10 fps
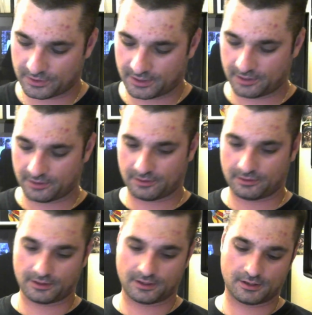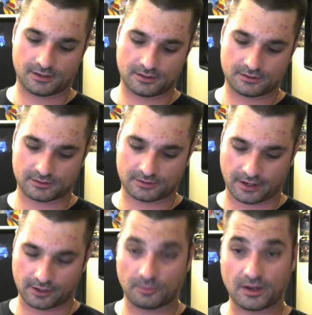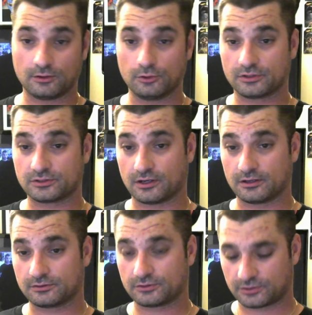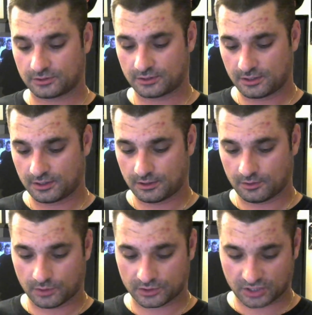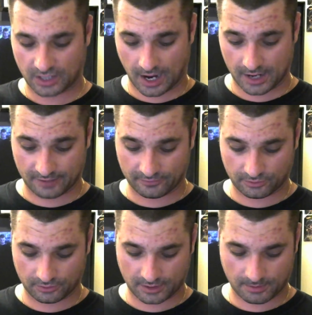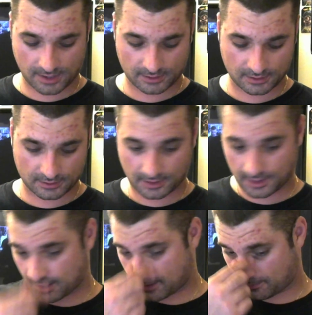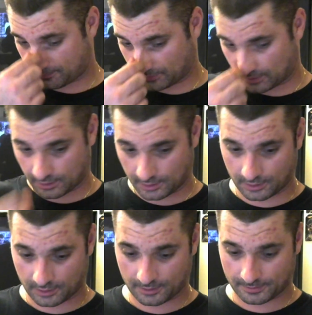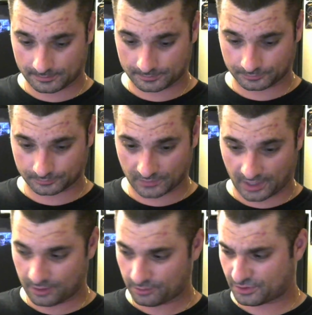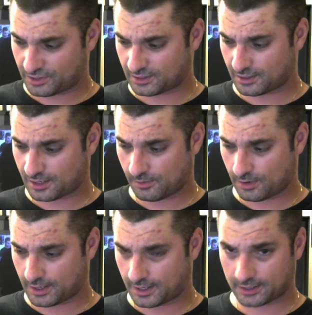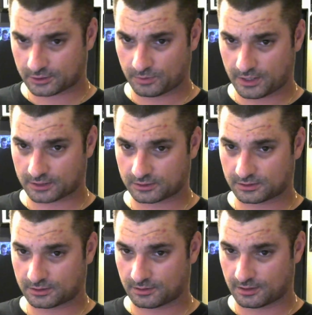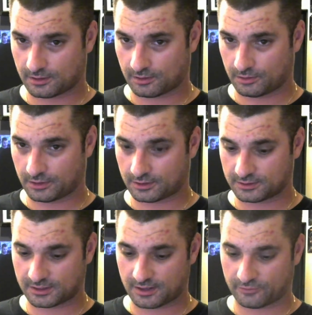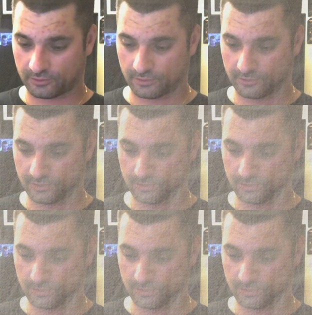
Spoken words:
here is a title by LucasArts, which I never knew they made this game. I don't think it came out on Xbox, only because I never heard of it,